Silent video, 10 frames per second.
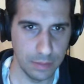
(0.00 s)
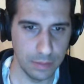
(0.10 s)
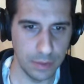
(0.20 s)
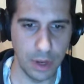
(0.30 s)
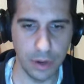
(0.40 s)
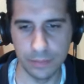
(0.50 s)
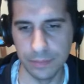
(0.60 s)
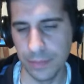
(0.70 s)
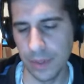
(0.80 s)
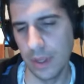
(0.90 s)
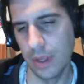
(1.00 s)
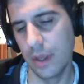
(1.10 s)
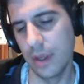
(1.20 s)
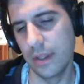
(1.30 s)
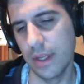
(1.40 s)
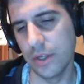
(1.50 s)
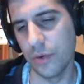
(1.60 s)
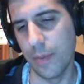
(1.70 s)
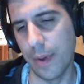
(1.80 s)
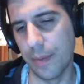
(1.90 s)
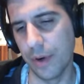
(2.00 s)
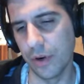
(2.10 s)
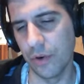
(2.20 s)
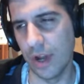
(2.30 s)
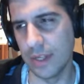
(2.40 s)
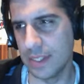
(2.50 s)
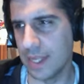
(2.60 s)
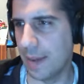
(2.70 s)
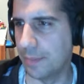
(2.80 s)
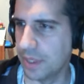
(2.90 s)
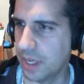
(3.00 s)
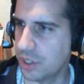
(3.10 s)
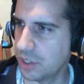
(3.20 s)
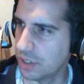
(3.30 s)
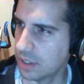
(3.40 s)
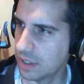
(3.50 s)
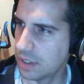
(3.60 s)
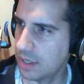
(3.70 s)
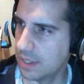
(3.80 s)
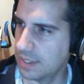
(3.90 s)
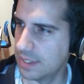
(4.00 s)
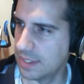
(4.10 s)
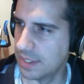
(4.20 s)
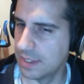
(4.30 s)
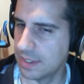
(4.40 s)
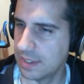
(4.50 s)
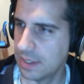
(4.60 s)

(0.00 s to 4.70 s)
No, it doesn't remember across application instances.